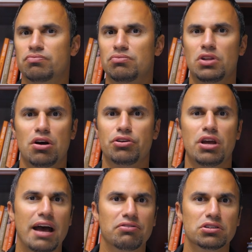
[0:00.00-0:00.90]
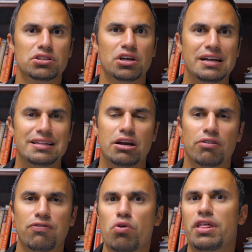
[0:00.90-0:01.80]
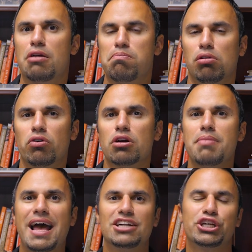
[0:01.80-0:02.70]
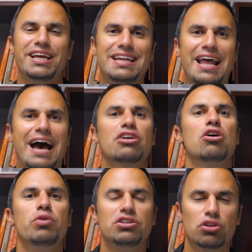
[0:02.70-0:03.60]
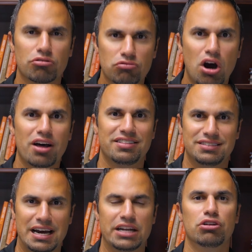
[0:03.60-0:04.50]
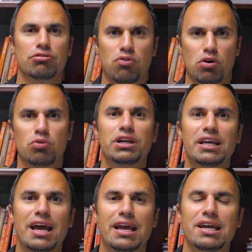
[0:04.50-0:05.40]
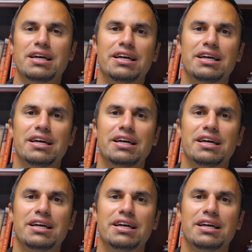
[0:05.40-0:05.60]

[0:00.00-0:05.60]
No, you haven't. Therefore, that employer match cannot go into the Roth side of your 401k.